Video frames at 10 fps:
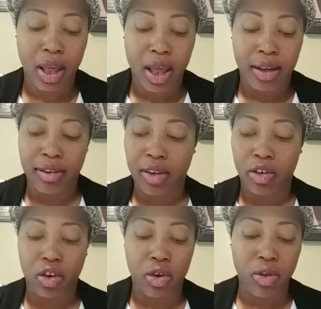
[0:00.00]
Since
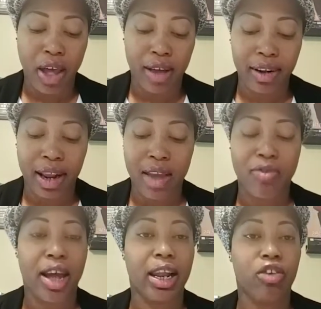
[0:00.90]
the 2008
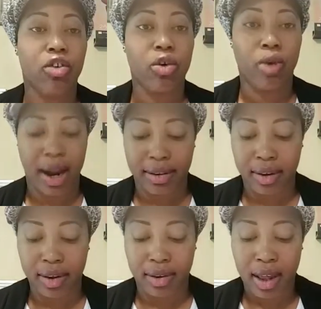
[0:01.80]
financial
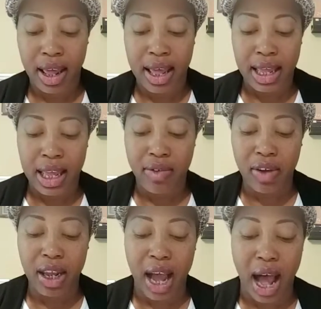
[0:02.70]
crisis,
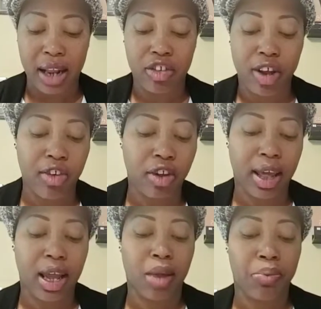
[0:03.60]
even college
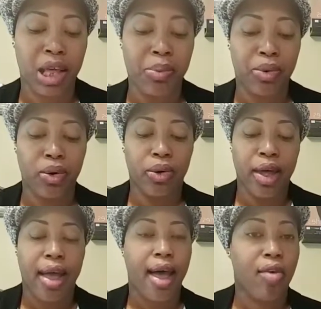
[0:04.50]
educated people
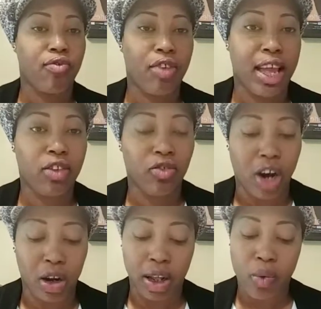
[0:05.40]
have faced
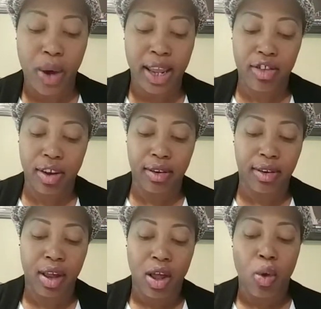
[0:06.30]
falling wages,
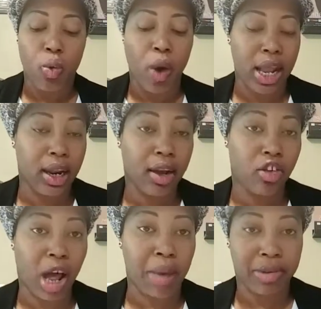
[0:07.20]
waning
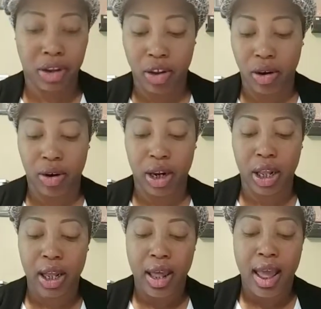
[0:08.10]
job
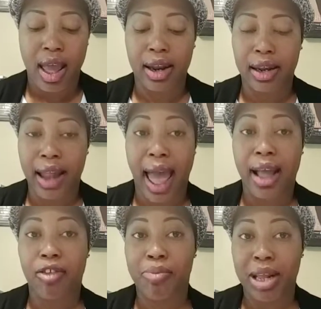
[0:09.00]
security, and a lack
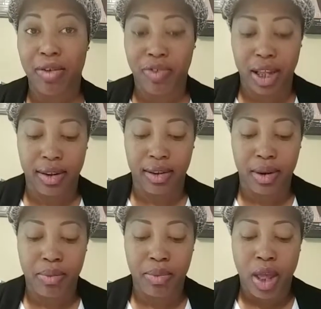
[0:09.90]
of benefits.
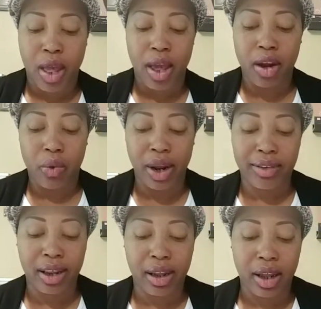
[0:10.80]

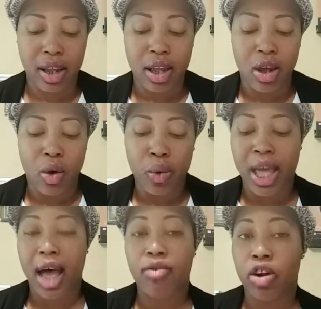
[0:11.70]
Increasingly, we
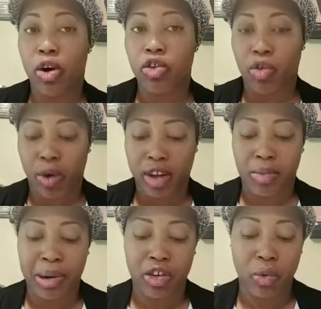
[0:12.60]
have no choice
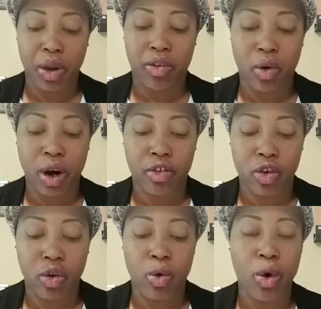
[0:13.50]
but to resort
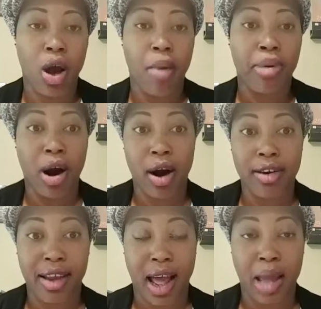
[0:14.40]
to part
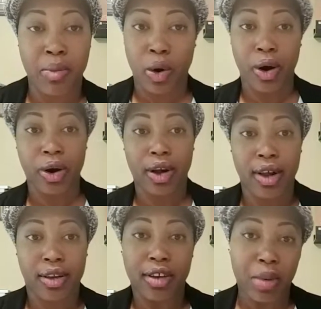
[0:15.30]
time work,
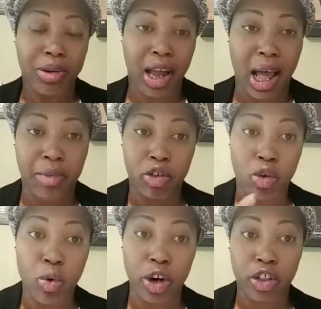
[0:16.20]
sometimes
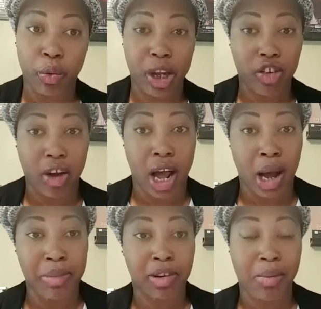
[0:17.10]
2 or 3
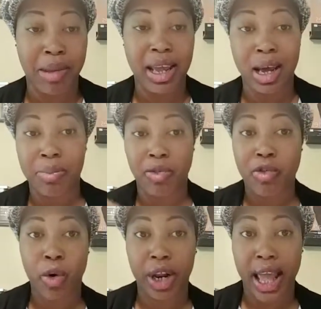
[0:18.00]
jobs to make up a
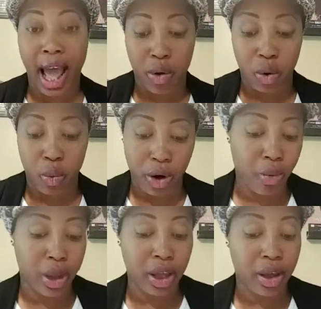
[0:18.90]
40-hour work
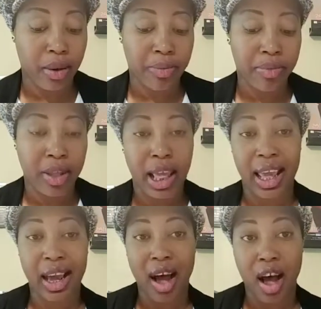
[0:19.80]
week,
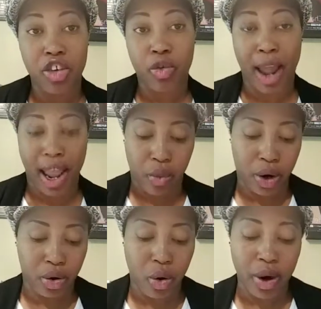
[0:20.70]
and contract
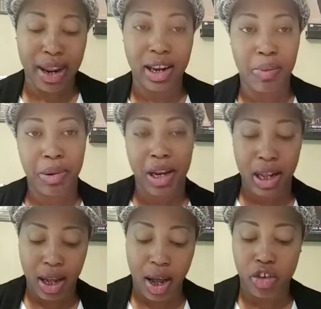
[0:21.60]
work or
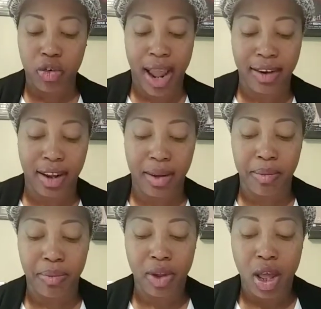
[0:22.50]
independent contracting.
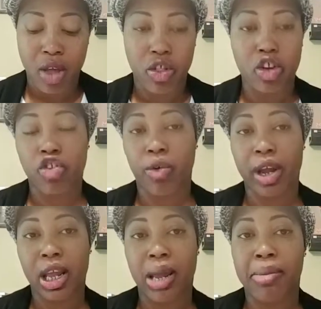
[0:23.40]
The
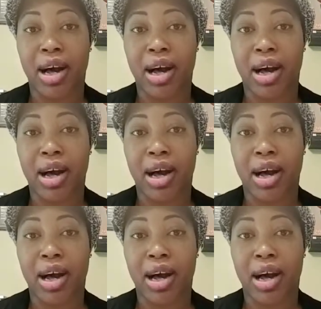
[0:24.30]
dream of